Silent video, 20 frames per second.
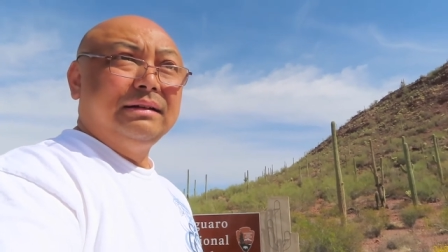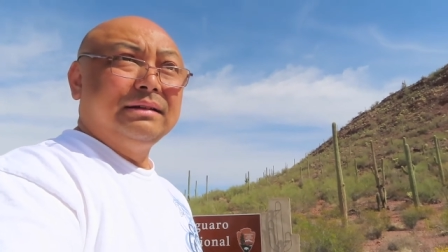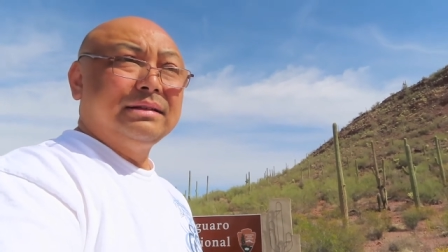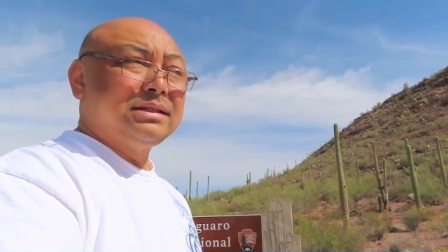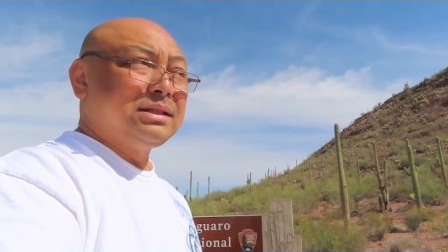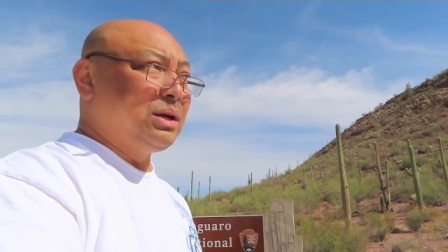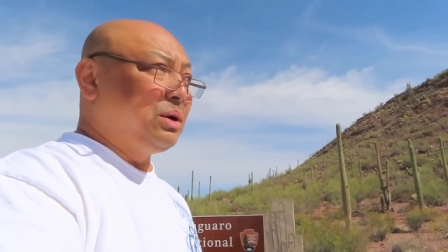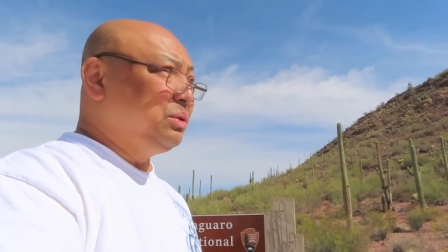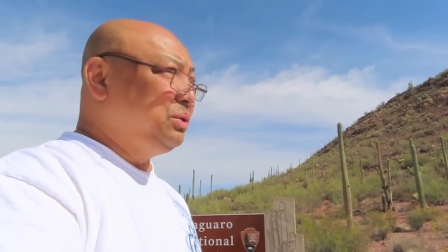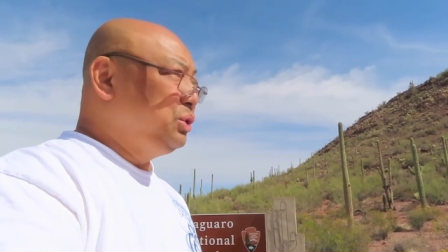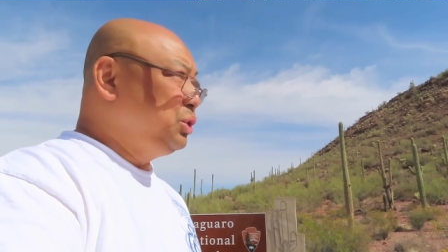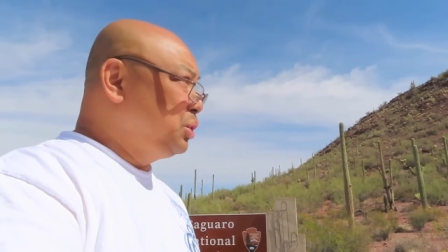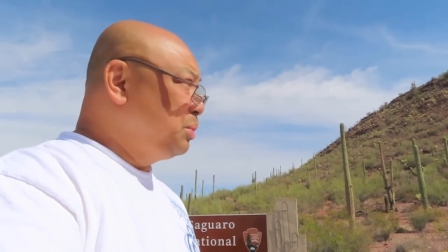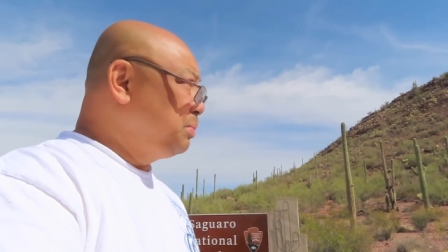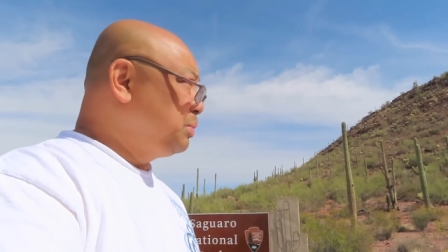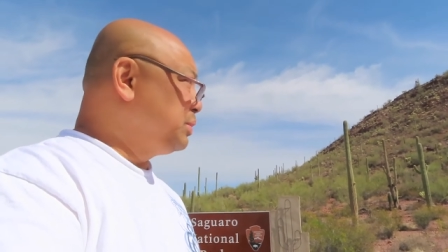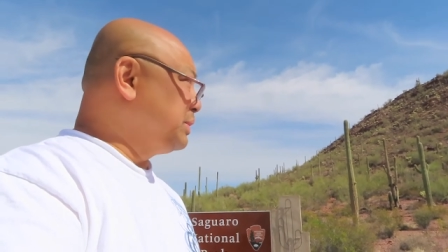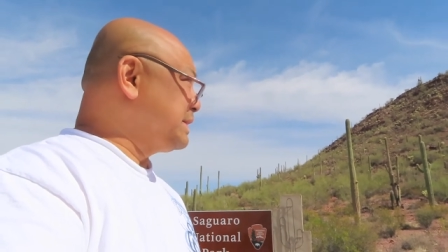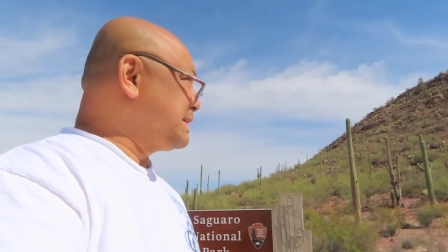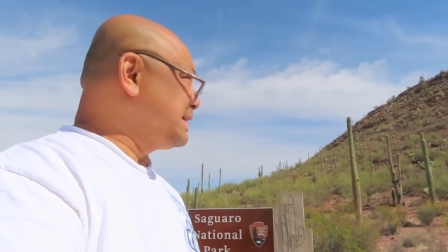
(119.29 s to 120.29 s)
so
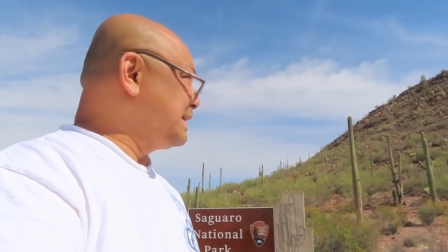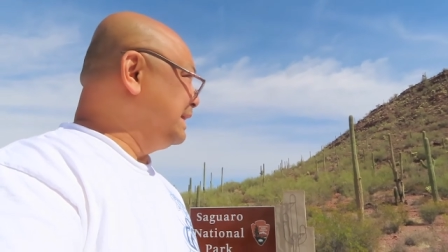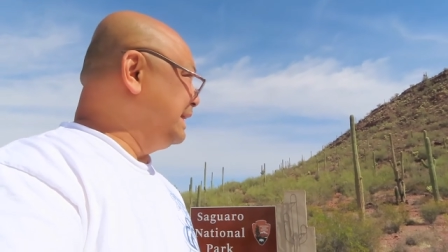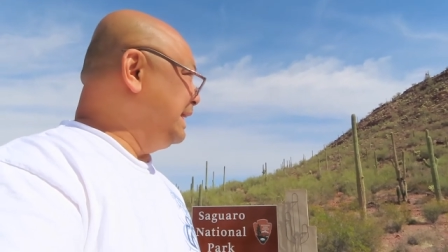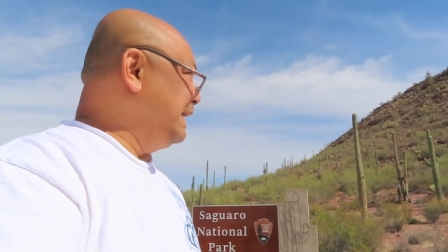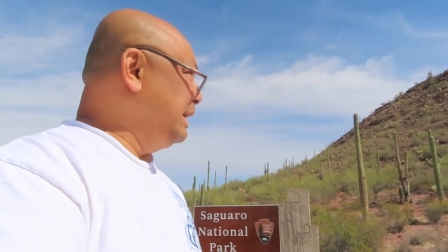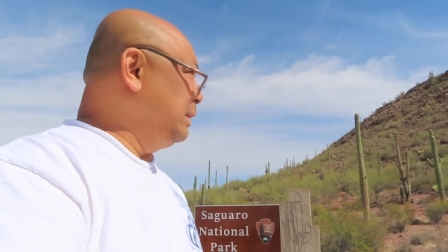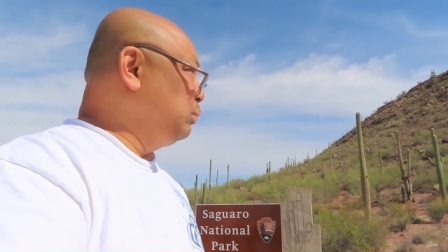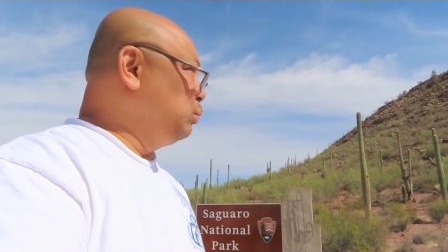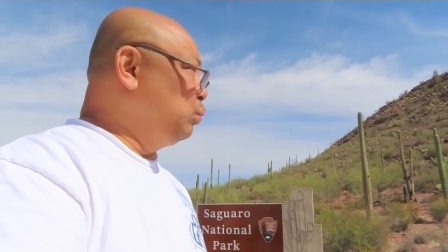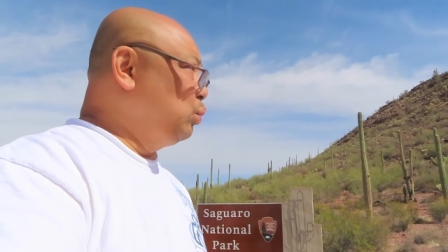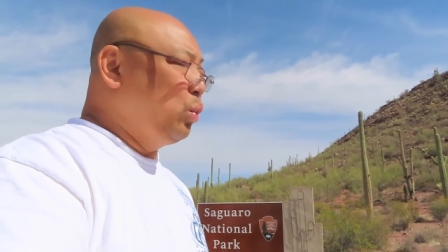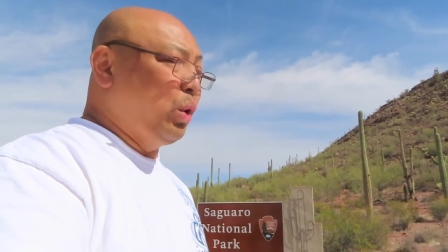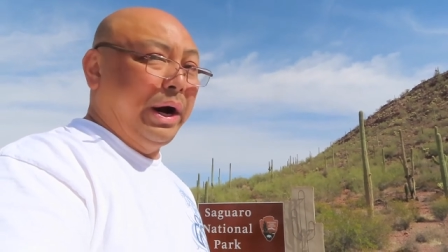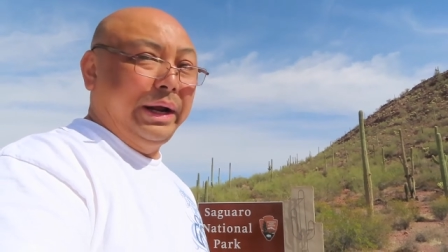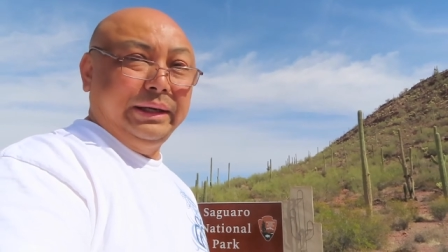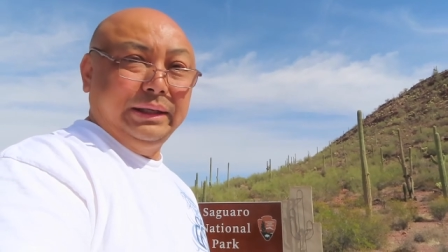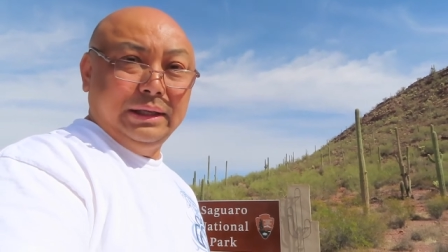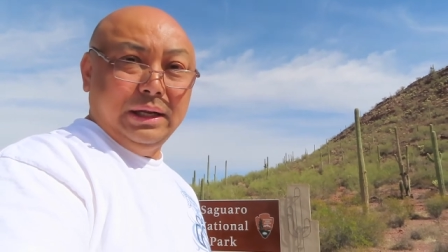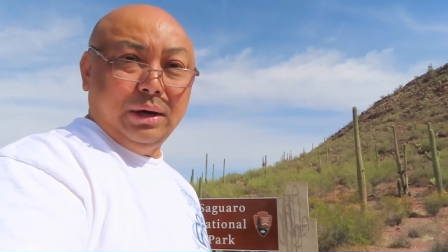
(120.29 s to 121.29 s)
numerously in
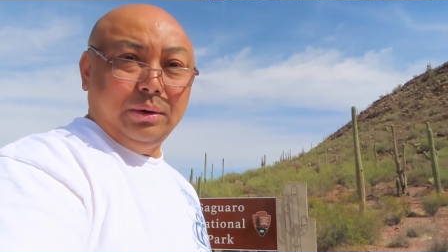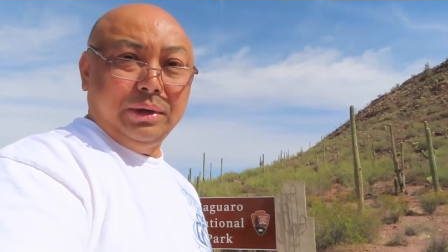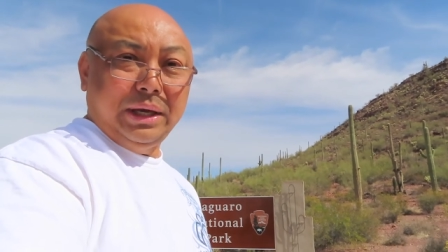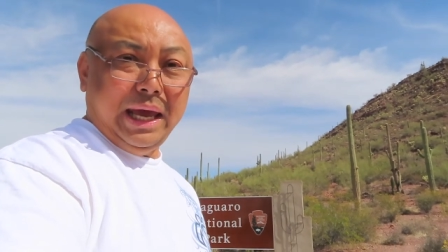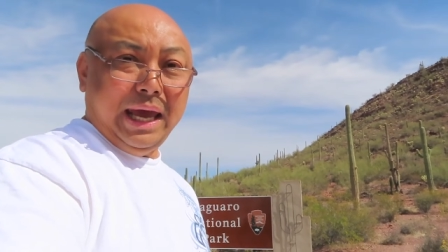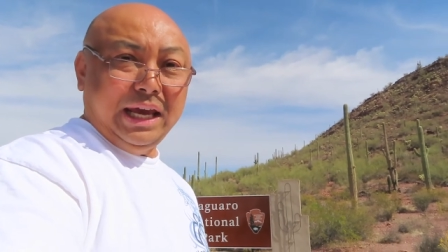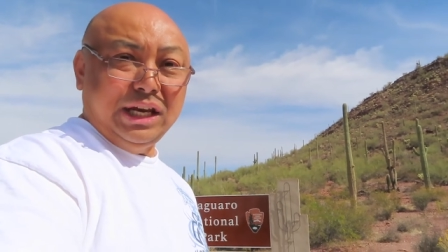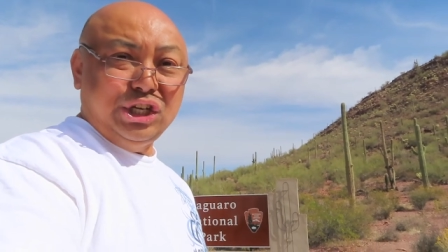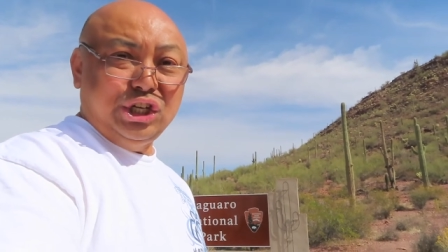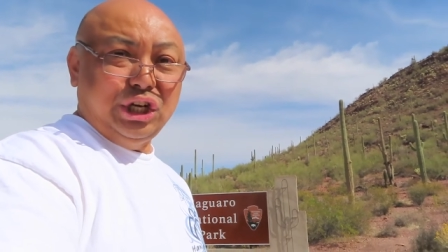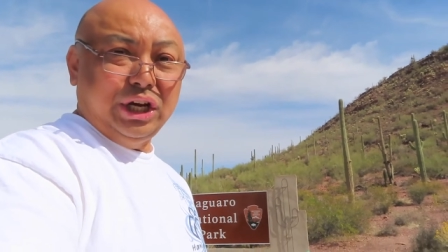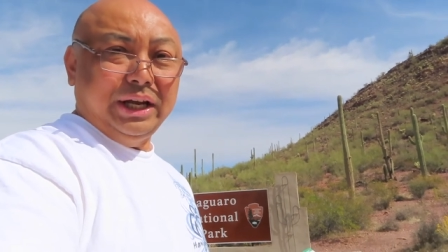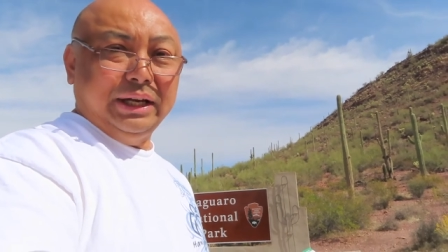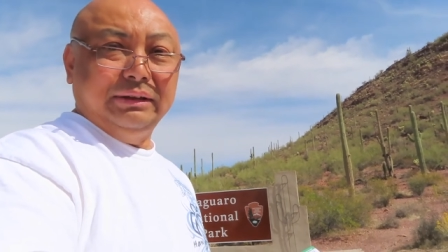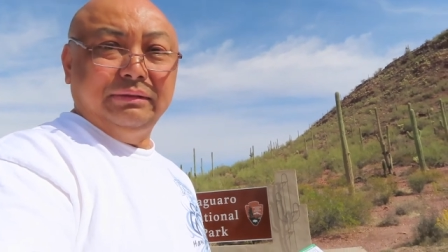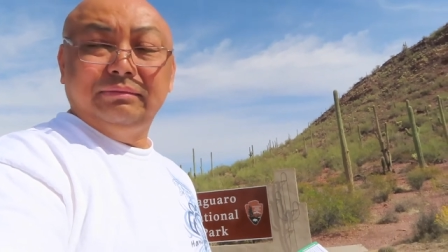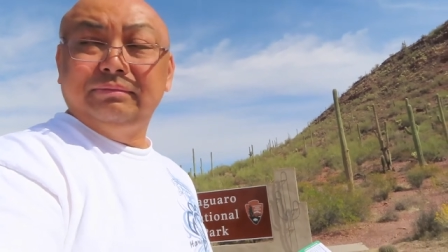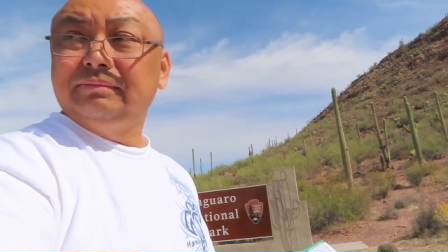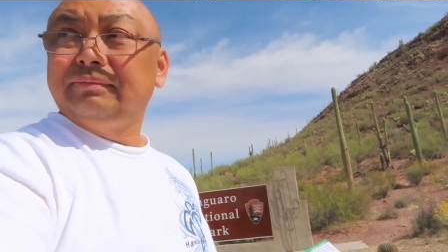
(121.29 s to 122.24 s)
one location.